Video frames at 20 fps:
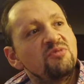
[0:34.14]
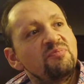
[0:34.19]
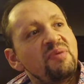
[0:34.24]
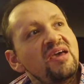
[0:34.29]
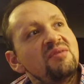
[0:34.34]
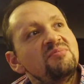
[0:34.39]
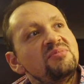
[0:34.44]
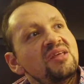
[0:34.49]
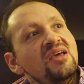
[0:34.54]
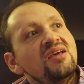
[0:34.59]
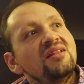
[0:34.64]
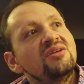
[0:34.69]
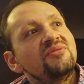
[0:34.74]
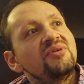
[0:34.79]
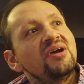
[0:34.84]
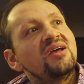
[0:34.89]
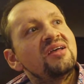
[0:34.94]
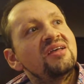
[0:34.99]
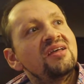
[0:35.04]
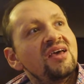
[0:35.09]
you pay him daily
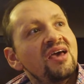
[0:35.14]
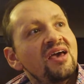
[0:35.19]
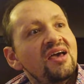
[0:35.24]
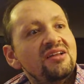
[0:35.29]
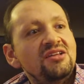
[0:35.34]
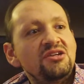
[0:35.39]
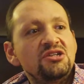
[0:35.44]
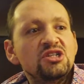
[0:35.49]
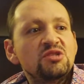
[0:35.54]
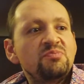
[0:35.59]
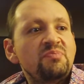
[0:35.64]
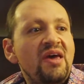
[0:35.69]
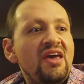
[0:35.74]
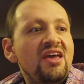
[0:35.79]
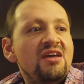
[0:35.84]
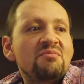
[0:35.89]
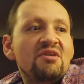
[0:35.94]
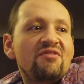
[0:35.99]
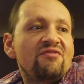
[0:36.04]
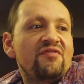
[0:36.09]
rent, and you just pay
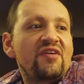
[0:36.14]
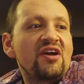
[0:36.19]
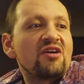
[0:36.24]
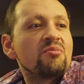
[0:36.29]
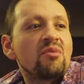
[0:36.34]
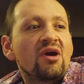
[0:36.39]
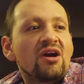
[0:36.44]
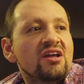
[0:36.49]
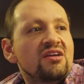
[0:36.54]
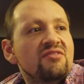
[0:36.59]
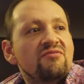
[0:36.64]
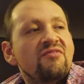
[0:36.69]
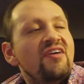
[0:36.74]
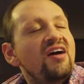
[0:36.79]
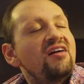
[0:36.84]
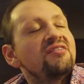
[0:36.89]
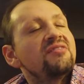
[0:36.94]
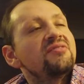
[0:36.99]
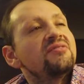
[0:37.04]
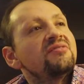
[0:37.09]
him a fair market
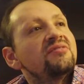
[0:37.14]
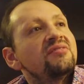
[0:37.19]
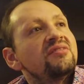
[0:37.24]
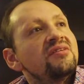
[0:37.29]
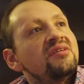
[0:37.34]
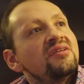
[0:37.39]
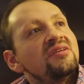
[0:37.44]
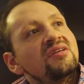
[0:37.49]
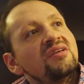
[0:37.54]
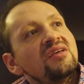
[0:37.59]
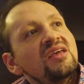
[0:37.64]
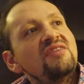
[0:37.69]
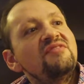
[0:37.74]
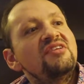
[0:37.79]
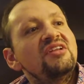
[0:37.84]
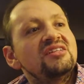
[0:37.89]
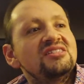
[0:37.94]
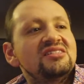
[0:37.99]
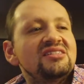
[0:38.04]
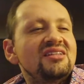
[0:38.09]
value.
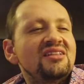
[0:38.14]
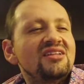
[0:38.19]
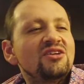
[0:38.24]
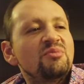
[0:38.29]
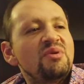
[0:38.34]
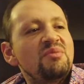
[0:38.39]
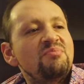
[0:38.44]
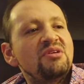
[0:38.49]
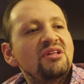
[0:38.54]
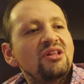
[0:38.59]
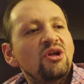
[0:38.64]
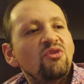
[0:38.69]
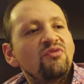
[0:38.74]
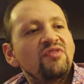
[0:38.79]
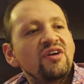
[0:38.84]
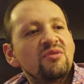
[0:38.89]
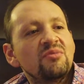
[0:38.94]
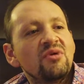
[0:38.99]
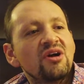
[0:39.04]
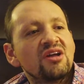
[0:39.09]
Even if it's a little bit below
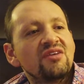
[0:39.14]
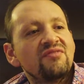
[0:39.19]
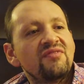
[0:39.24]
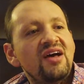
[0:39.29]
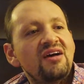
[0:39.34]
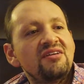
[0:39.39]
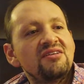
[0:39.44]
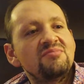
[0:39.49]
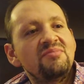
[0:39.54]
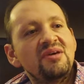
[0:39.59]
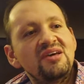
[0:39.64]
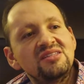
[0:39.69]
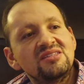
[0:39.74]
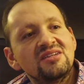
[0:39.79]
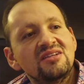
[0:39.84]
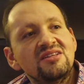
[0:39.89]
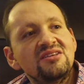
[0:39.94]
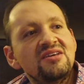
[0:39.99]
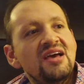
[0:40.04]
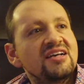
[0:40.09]
fair market value,
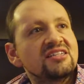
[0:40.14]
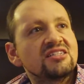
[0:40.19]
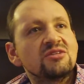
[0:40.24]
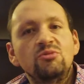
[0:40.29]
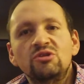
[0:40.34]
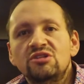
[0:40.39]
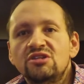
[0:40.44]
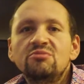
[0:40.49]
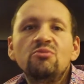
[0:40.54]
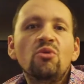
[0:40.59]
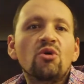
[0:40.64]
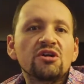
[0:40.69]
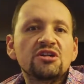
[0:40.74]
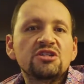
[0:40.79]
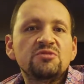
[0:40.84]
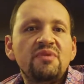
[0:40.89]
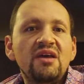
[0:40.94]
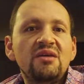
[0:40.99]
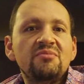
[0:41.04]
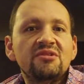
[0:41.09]
basically you ask them what their
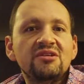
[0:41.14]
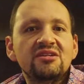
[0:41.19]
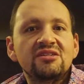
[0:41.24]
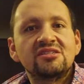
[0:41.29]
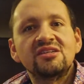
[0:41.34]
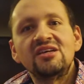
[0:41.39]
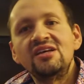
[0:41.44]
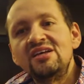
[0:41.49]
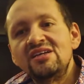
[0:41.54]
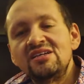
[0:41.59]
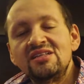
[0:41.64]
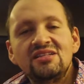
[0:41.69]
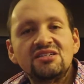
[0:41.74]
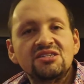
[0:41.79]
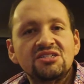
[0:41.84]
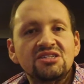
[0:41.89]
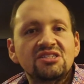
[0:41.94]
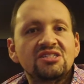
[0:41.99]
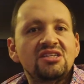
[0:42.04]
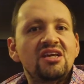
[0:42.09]
mortgage payment is.
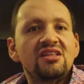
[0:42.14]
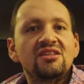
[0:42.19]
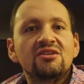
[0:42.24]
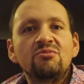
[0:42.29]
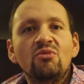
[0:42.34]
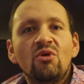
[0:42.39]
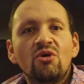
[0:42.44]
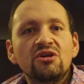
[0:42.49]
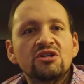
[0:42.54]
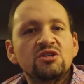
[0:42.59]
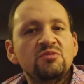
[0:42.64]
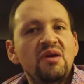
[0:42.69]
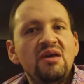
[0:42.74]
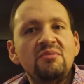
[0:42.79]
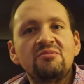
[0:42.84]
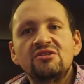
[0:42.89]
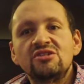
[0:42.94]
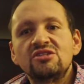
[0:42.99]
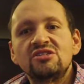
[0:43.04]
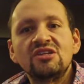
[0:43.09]
Let's just say their mortgage
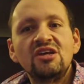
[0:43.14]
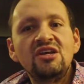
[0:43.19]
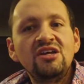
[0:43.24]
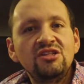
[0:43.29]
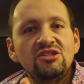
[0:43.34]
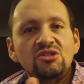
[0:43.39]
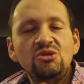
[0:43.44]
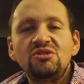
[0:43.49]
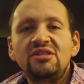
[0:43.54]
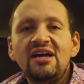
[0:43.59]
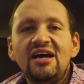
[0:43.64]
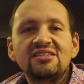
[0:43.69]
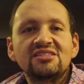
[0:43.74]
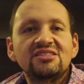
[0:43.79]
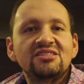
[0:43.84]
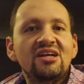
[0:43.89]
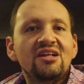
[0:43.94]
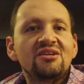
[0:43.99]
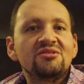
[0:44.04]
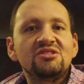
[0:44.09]
payment is two
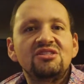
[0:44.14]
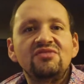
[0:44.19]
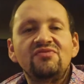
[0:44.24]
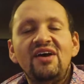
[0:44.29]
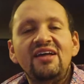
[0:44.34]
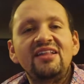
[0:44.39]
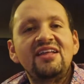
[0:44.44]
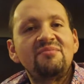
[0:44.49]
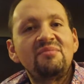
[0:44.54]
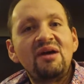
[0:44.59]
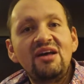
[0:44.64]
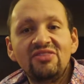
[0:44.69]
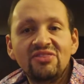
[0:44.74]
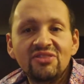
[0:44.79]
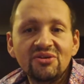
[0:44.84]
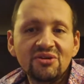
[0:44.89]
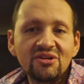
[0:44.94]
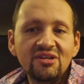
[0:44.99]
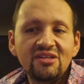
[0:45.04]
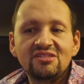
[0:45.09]
thousand dollars. Divide that by
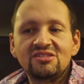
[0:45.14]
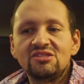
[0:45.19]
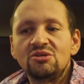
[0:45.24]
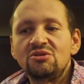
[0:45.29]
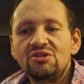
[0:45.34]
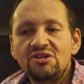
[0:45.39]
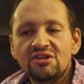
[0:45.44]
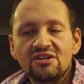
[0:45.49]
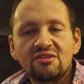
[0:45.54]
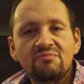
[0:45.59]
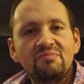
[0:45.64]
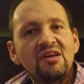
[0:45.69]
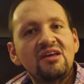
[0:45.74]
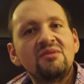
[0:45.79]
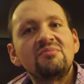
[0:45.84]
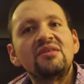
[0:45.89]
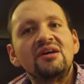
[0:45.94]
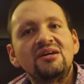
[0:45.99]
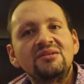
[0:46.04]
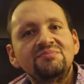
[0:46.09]
thirty, so you're going to pay
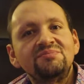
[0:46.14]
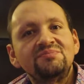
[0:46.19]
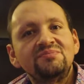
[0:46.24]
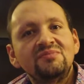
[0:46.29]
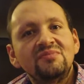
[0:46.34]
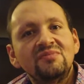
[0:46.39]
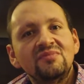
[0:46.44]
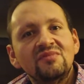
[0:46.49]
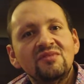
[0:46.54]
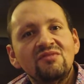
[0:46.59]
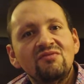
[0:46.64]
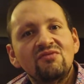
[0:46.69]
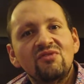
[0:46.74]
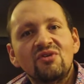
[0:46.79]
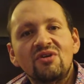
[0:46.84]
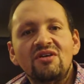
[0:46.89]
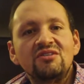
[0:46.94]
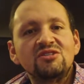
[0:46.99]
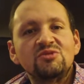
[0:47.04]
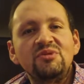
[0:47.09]
them that
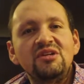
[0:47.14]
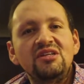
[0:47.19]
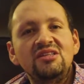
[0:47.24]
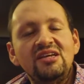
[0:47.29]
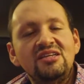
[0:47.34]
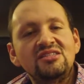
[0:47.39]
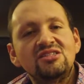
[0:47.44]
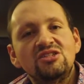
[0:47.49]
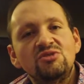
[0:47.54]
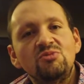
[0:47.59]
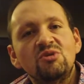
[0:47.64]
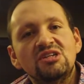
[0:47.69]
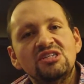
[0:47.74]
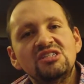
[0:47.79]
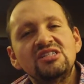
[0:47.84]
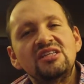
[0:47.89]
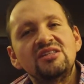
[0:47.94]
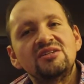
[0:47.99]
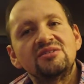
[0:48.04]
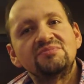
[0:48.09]
for as many days as you want to
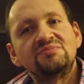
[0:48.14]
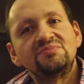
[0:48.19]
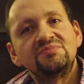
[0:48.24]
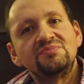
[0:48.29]
stay there.